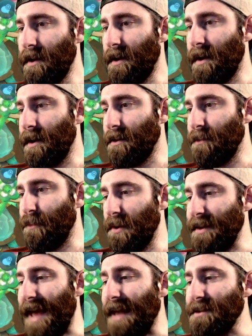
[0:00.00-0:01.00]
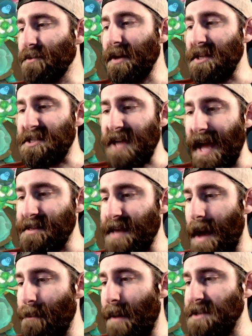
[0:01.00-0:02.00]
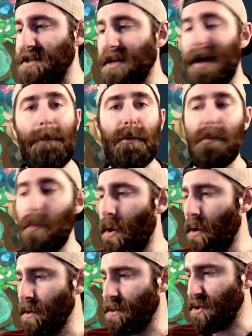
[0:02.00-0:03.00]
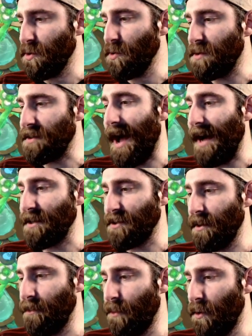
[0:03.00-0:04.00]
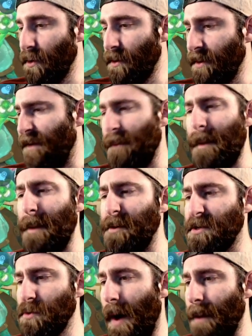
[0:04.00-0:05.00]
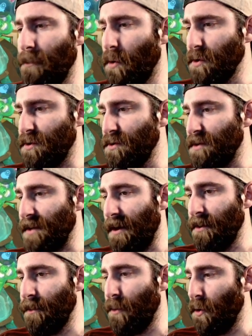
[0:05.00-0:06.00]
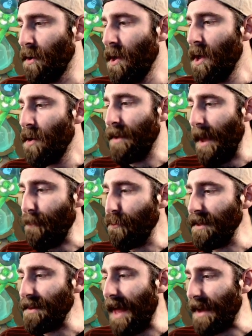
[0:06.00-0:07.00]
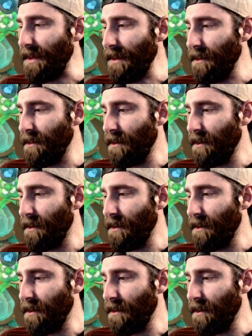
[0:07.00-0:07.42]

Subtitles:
The build hasn't really changed that much. A couple more 2 stars on the board. In fact, maybe just one more 2-star on the board. We get pretty lucky